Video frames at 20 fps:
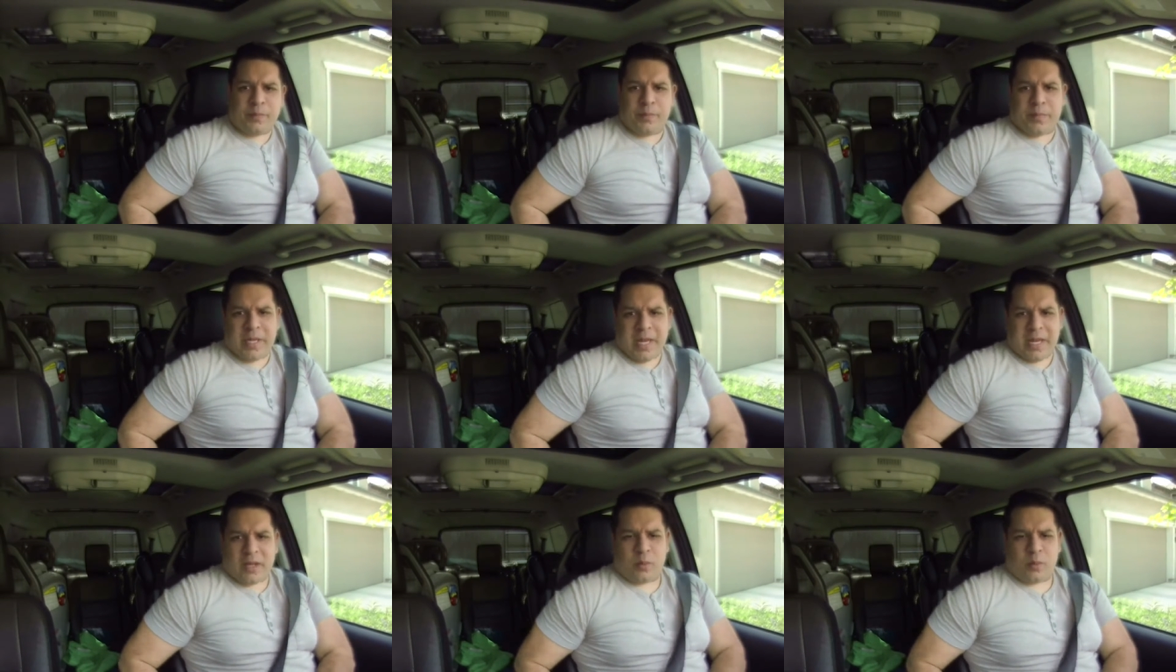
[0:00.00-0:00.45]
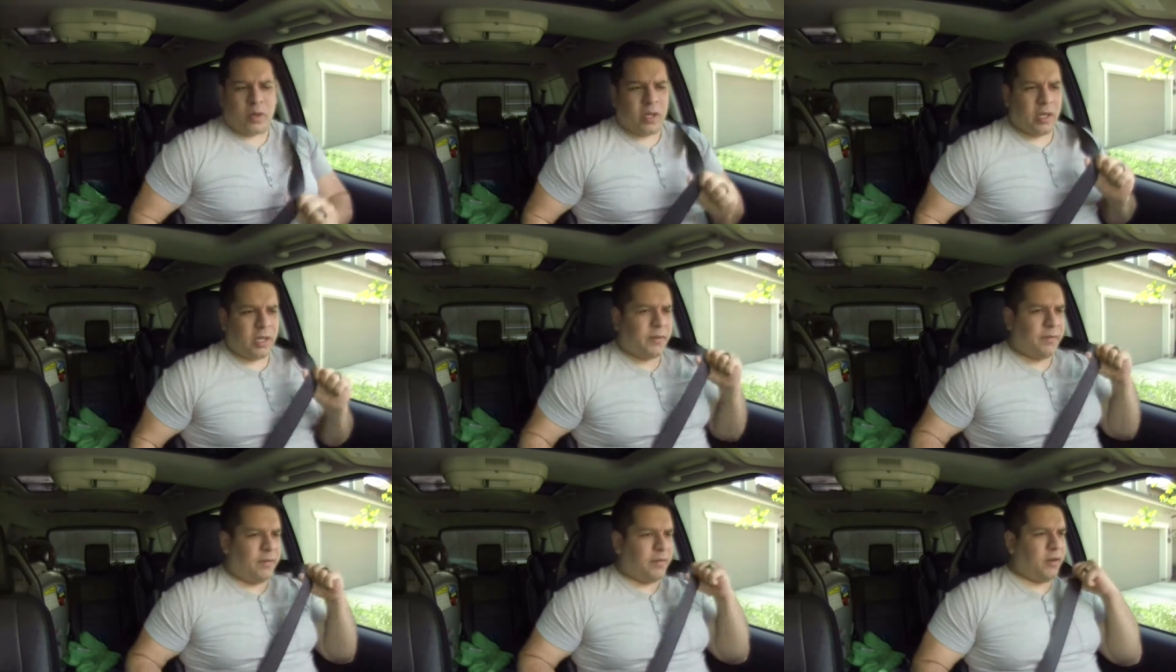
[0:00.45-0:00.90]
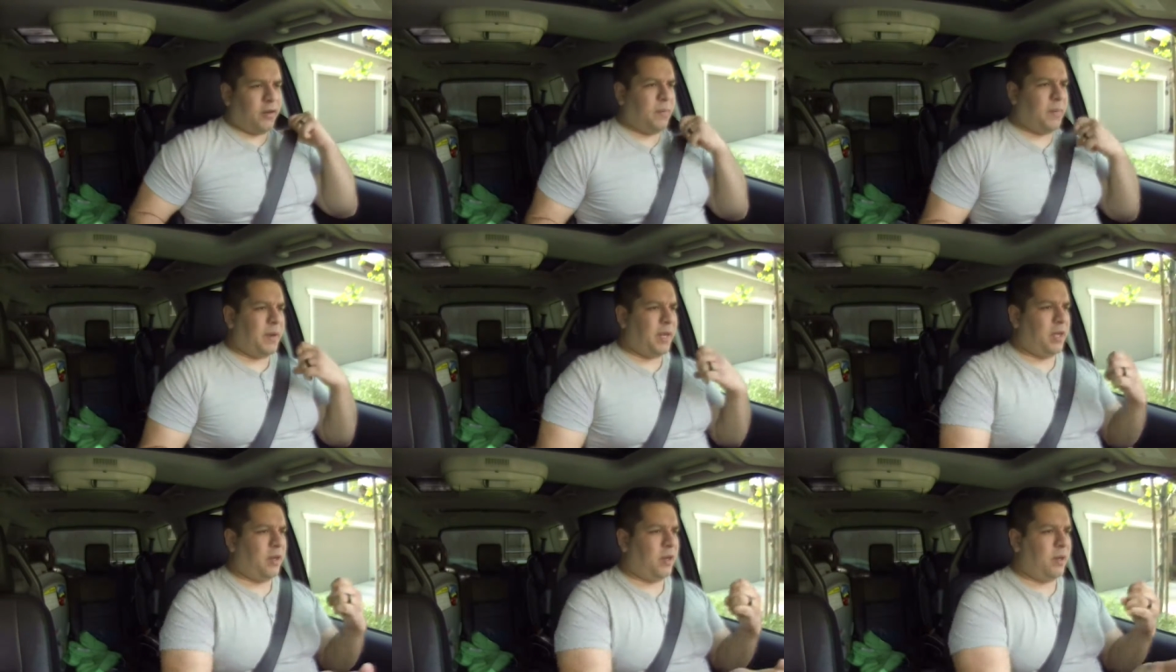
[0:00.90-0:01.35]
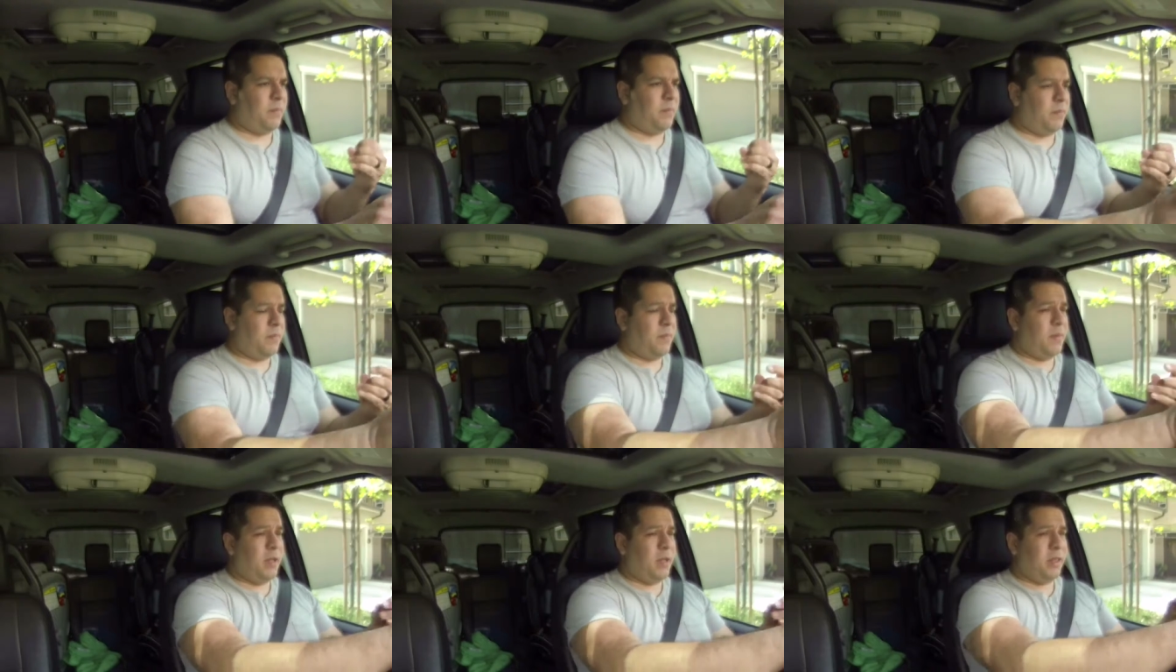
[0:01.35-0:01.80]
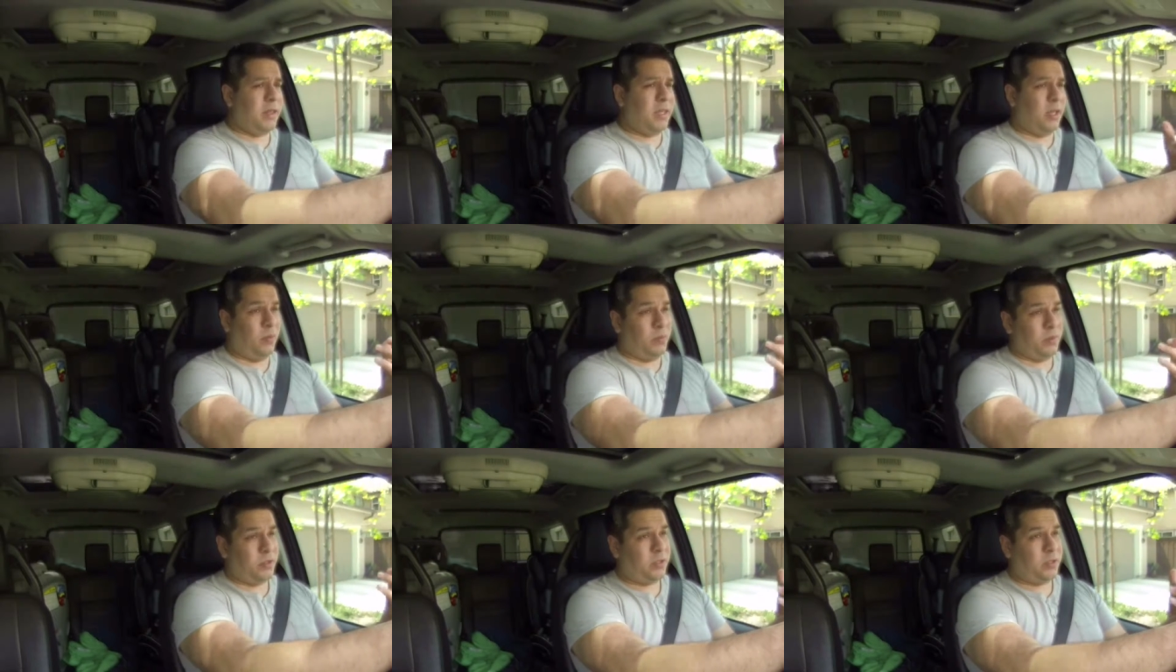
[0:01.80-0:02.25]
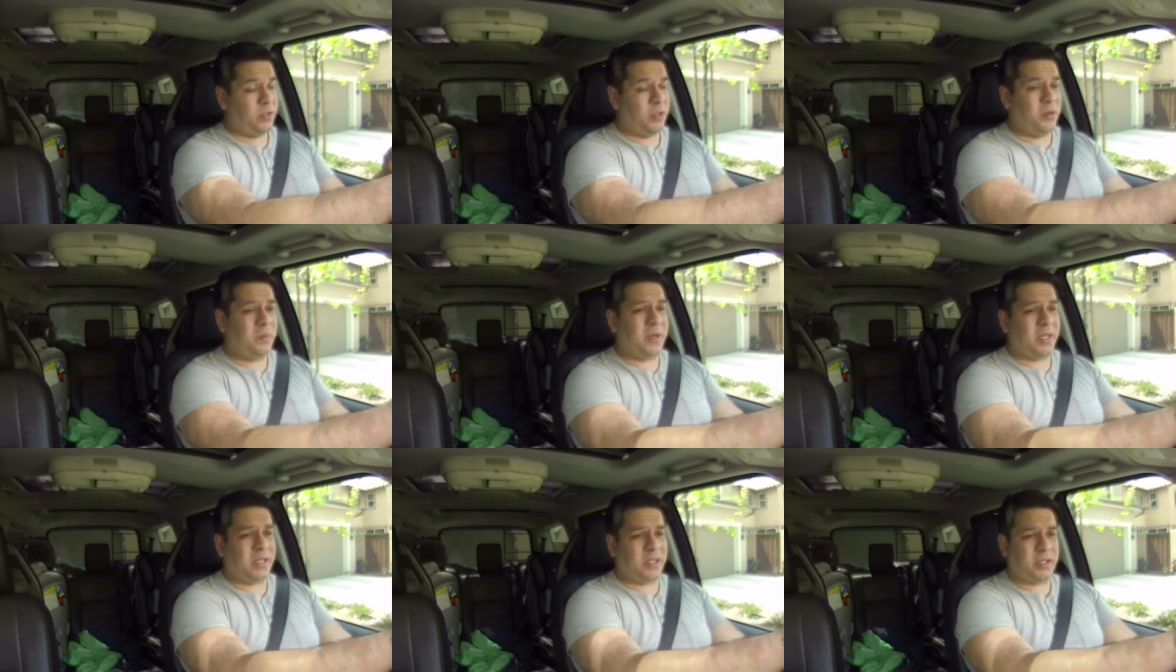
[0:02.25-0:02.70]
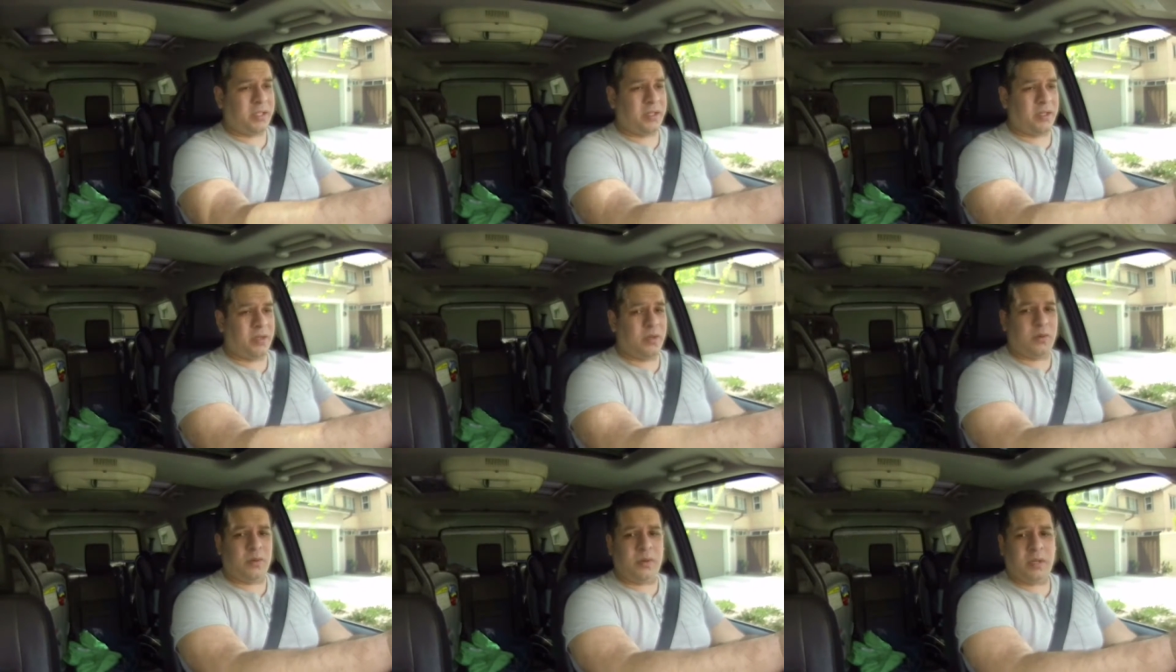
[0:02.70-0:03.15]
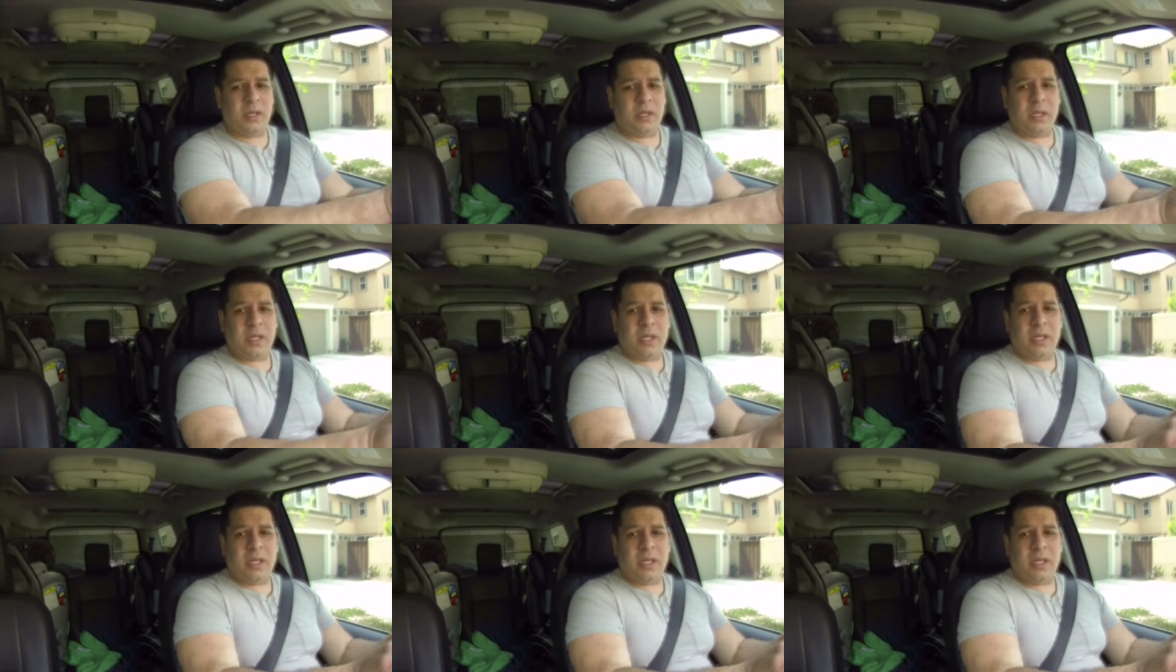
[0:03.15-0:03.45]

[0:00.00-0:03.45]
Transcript: been out of work for about a month, almost 2 months soon,